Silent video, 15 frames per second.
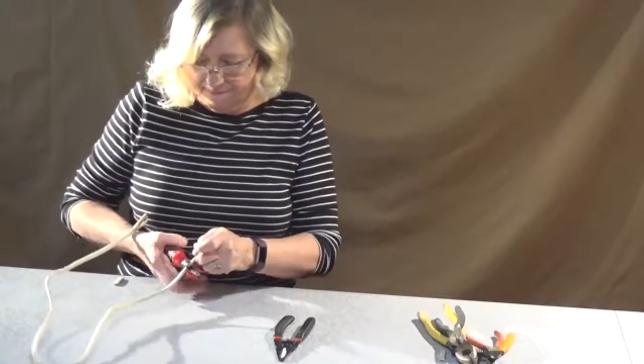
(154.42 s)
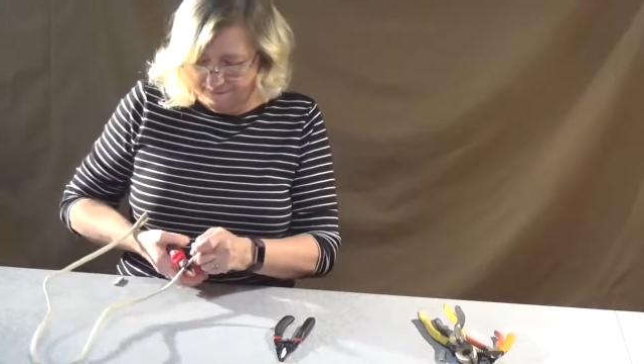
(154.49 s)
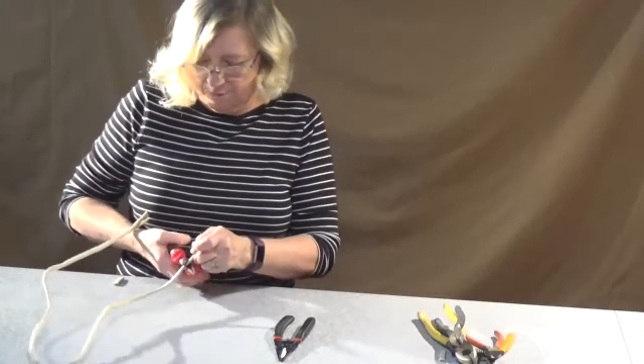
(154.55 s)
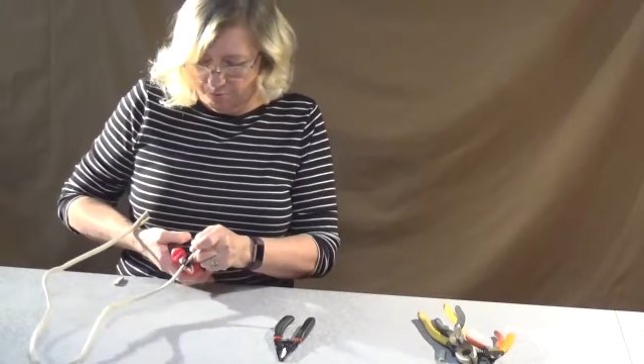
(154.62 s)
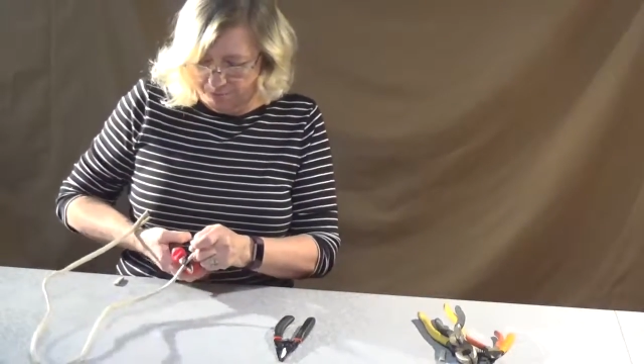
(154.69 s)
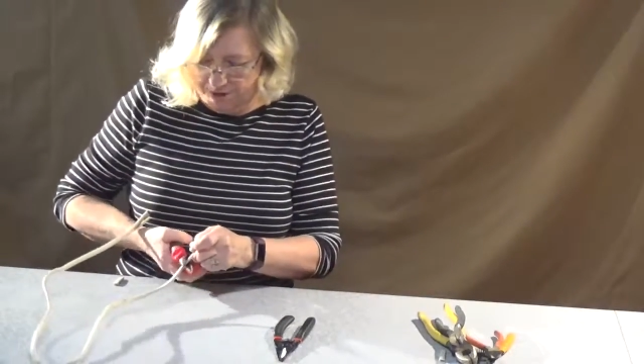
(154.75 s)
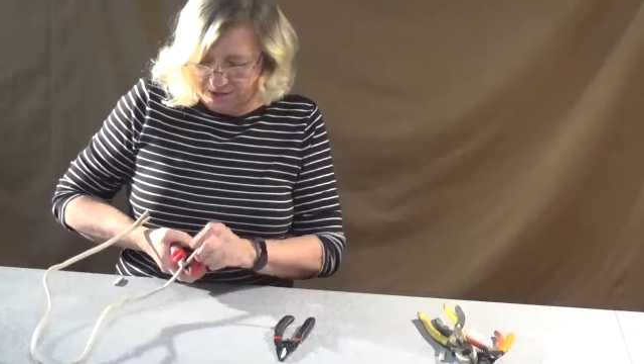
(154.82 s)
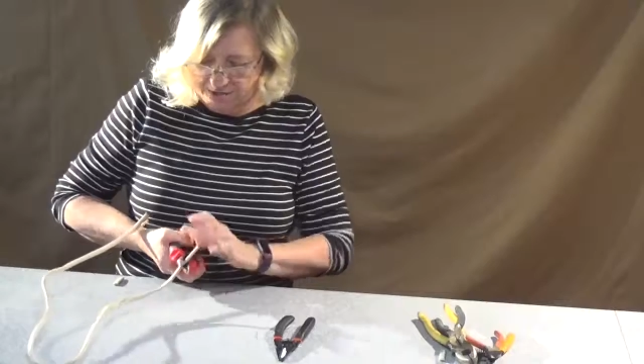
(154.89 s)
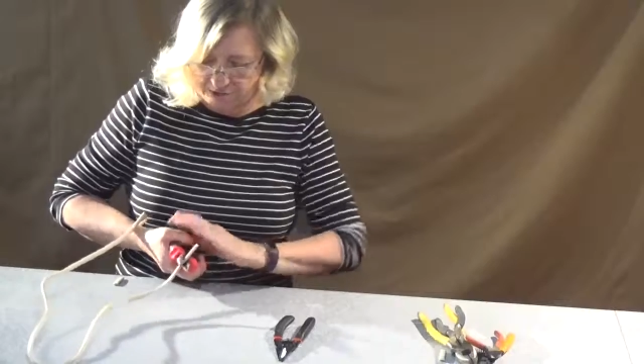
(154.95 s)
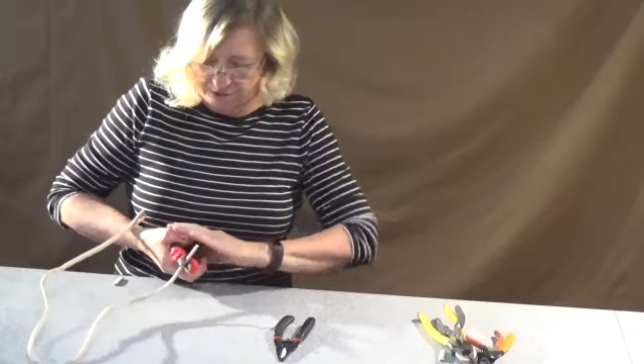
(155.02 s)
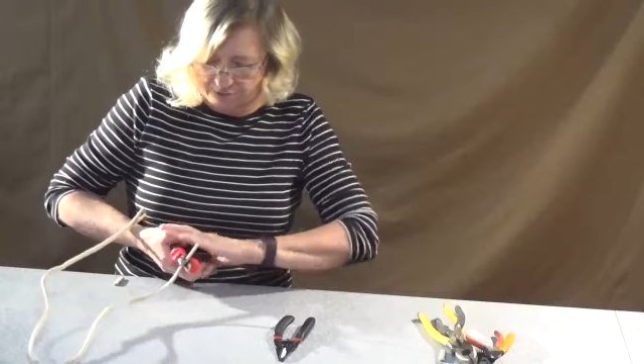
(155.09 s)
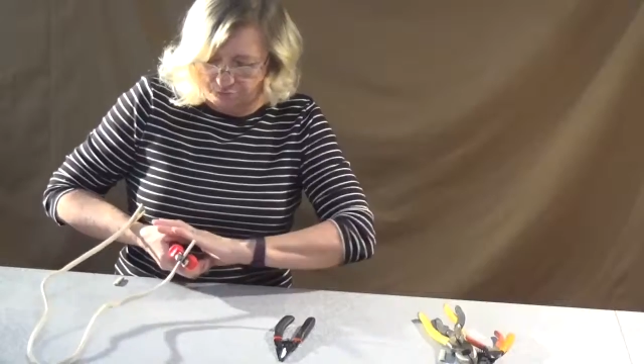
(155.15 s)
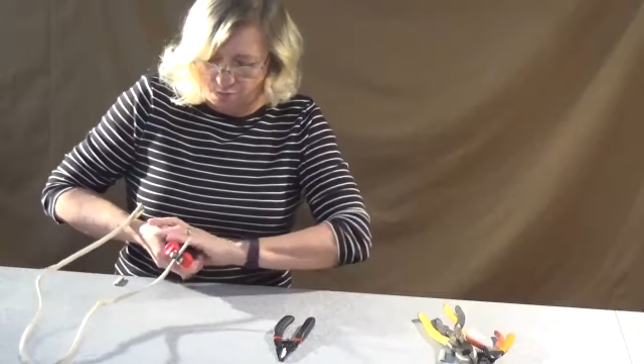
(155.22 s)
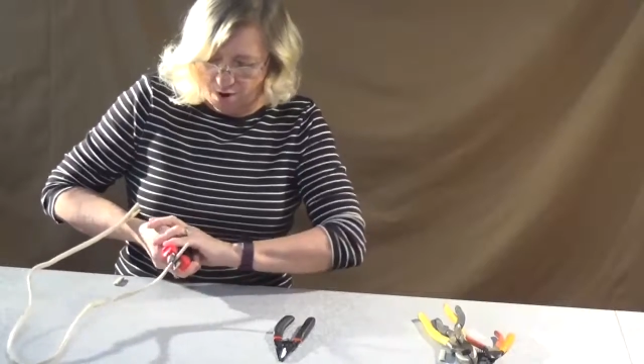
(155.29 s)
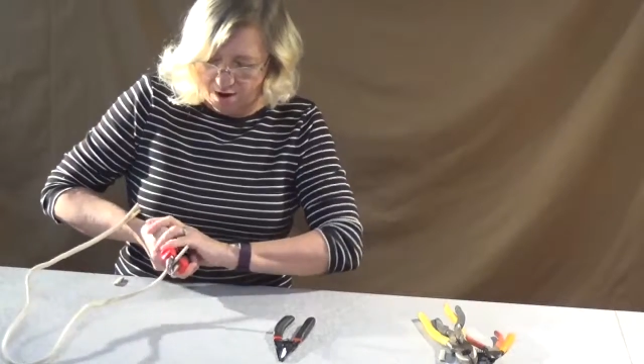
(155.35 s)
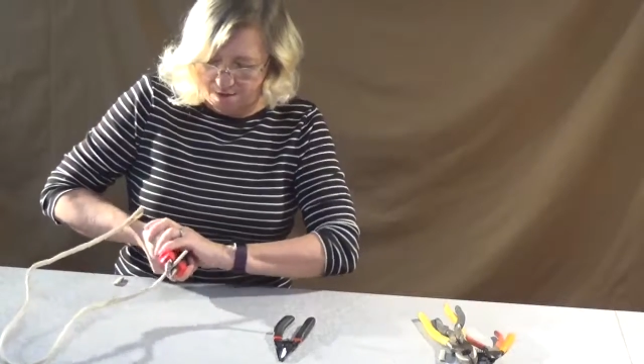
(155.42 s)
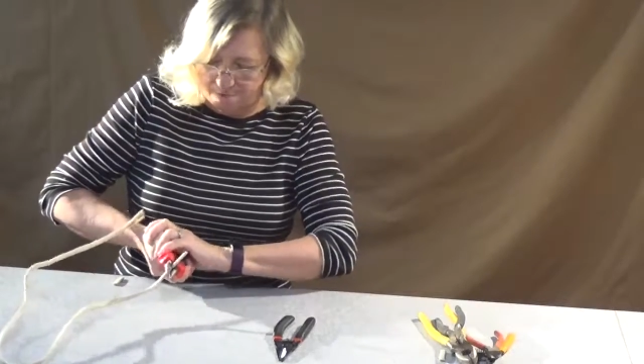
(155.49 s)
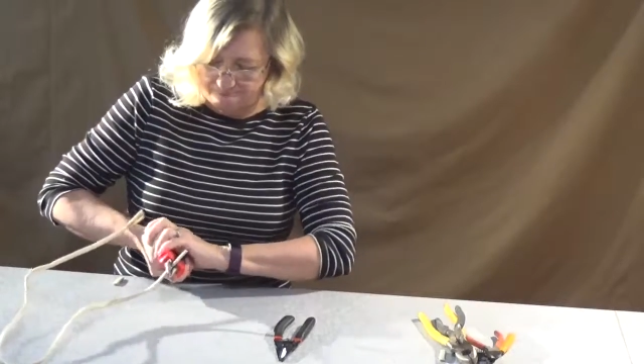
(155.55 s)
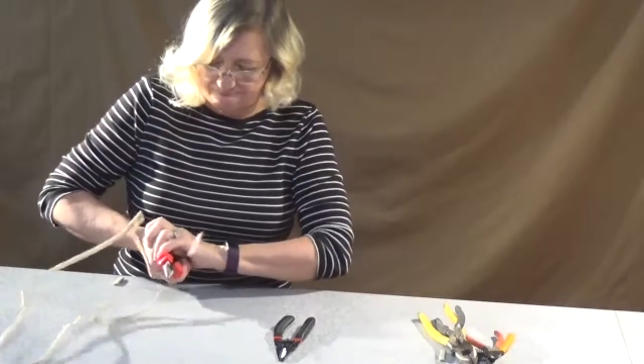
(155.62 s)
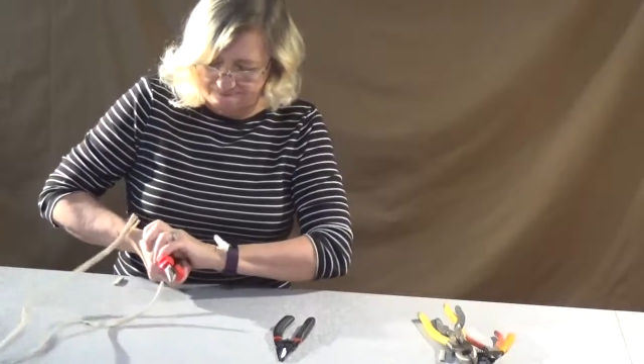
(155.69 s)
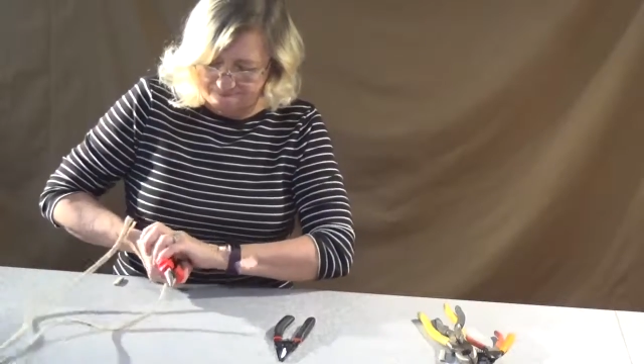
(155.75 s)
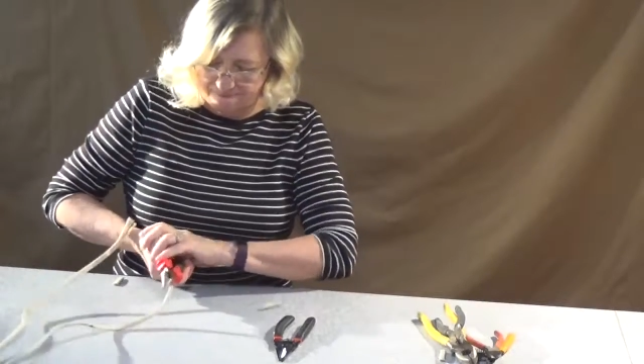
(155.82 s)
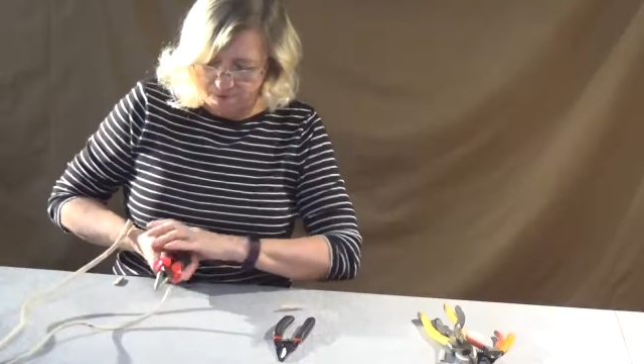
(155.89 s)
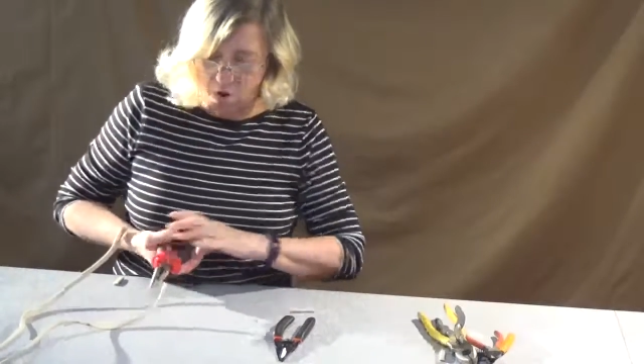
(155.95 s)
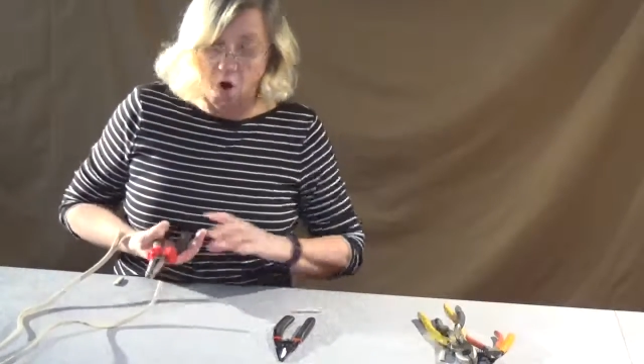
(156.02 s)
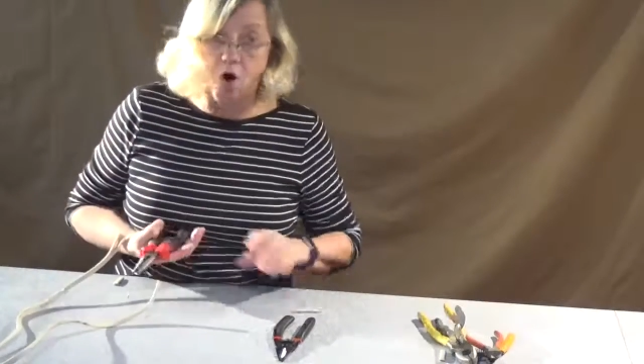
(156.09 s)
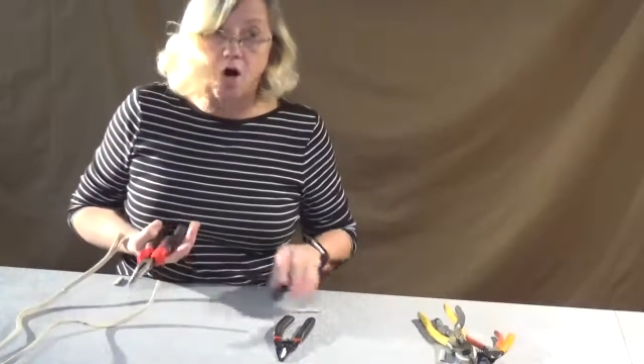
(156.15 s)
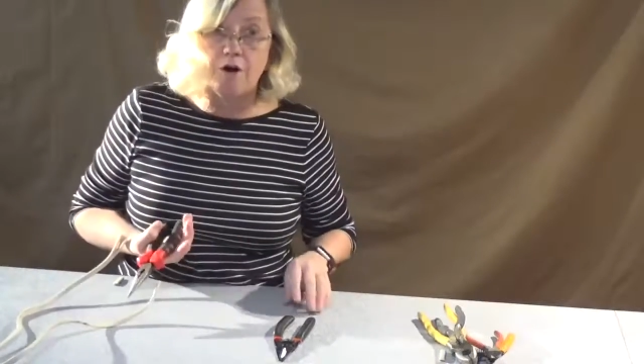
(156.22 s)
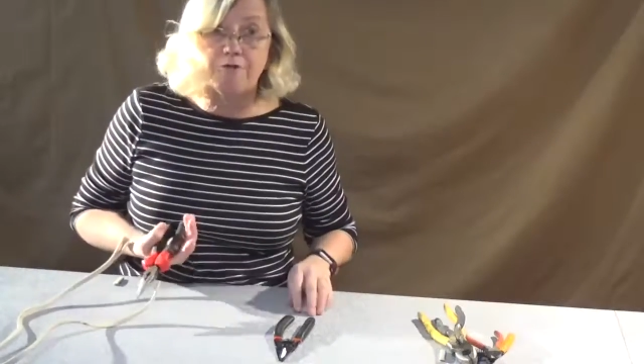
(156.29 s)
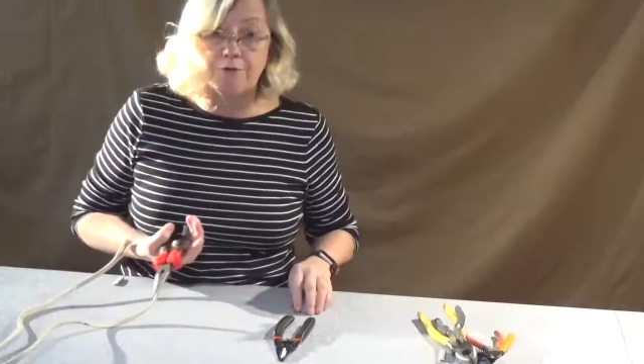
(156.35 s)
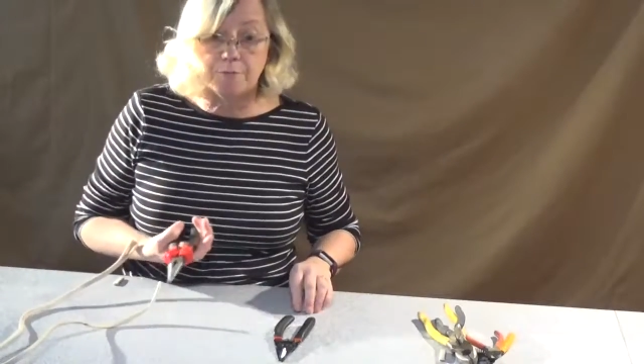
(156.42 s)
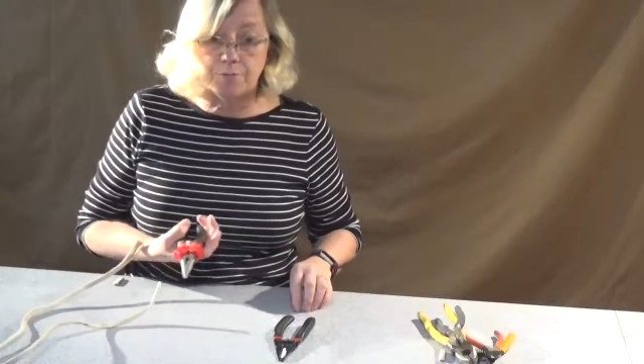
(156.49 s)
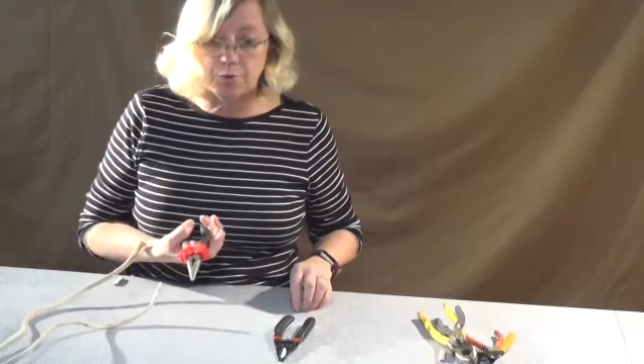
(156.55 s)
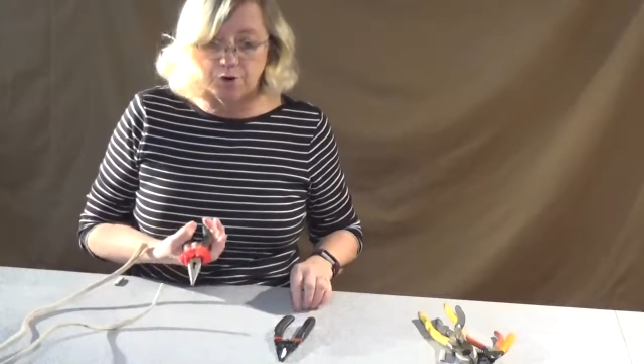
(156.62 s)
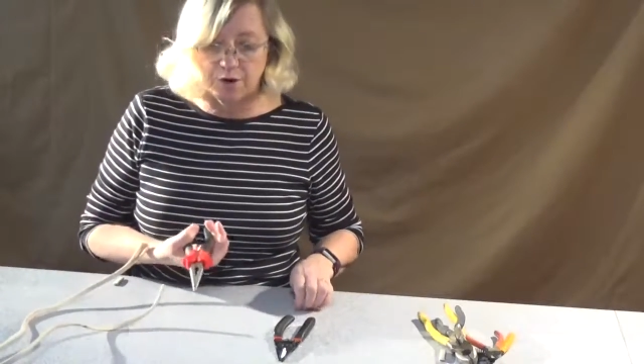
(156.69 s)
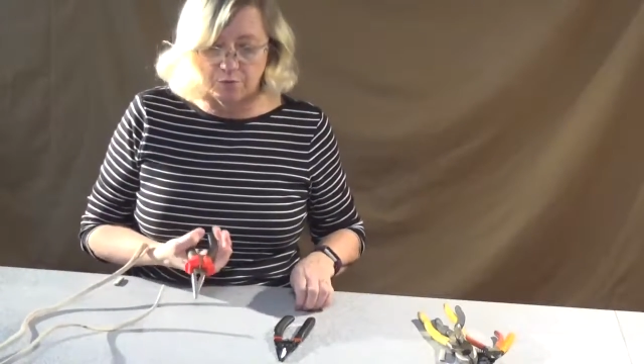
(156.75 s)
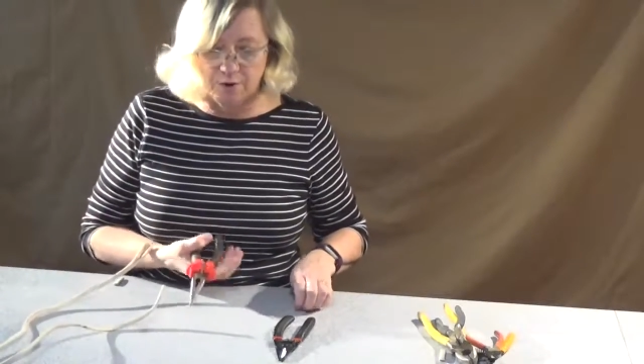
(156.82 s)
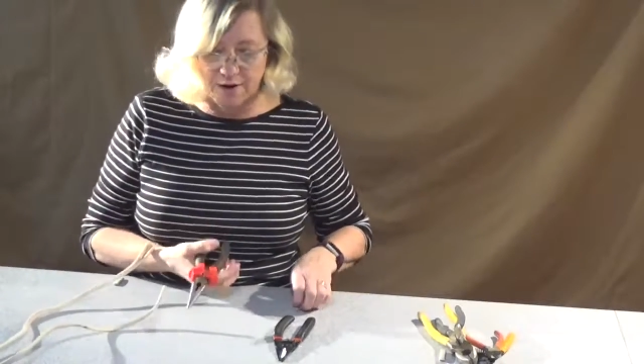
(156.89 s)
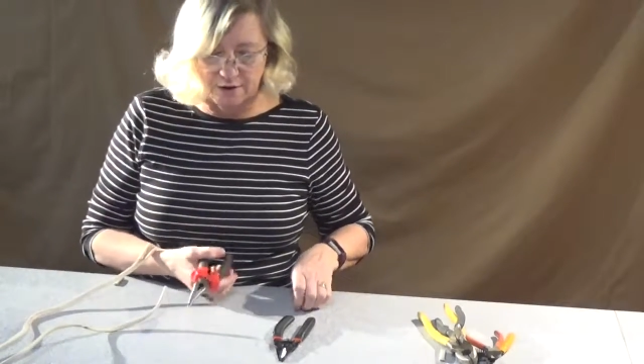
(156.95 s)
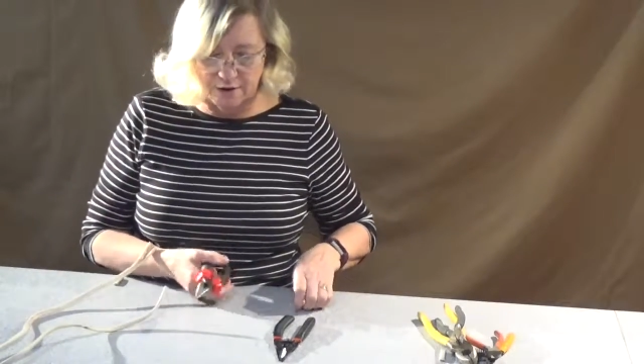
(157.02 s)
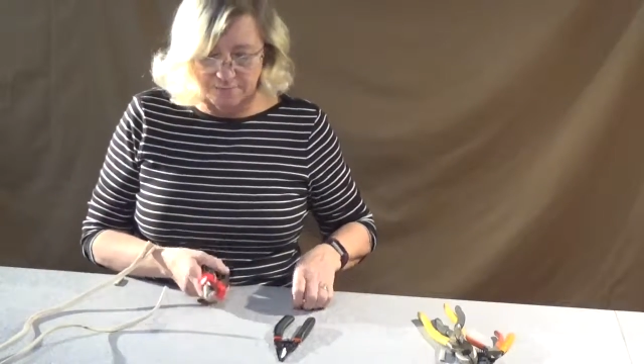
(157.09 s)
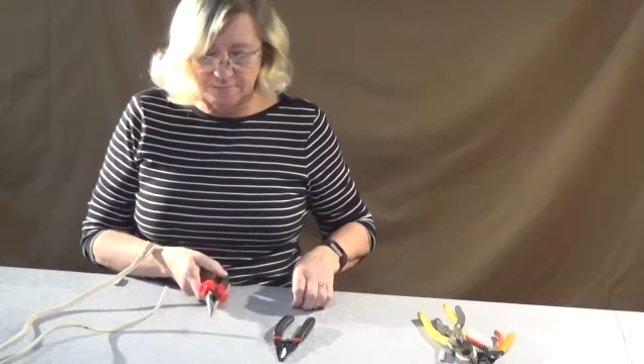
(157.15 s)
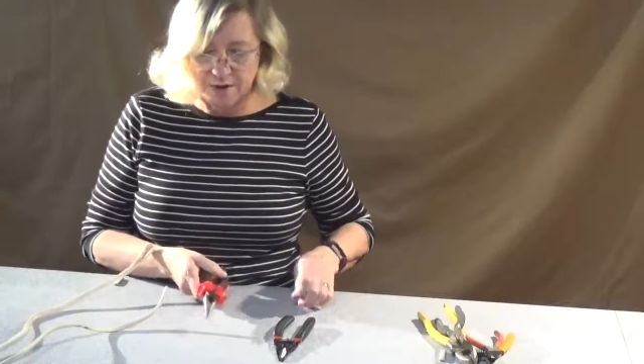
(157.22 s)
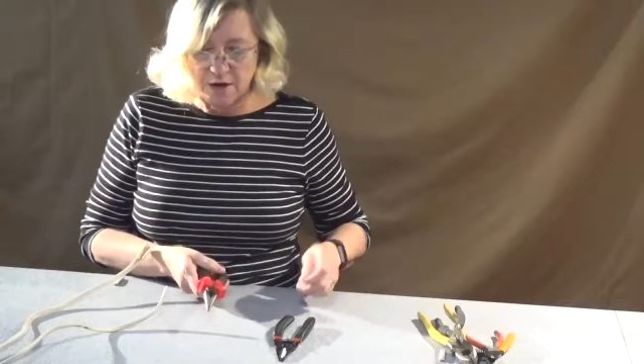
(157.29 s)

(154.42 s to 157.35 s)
your pieces of wire off pretty readily.